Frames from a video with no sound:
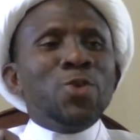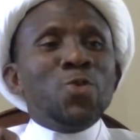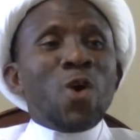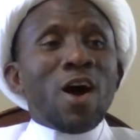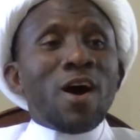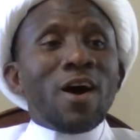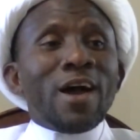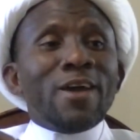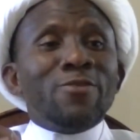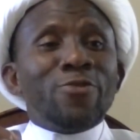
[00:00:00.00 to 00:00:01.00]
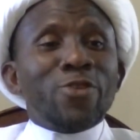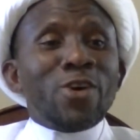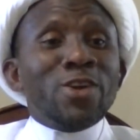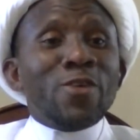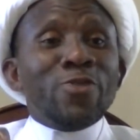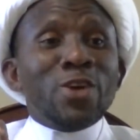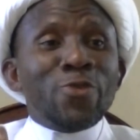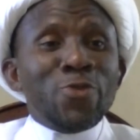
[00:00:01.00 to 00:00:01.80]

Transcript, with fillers: you are in front of the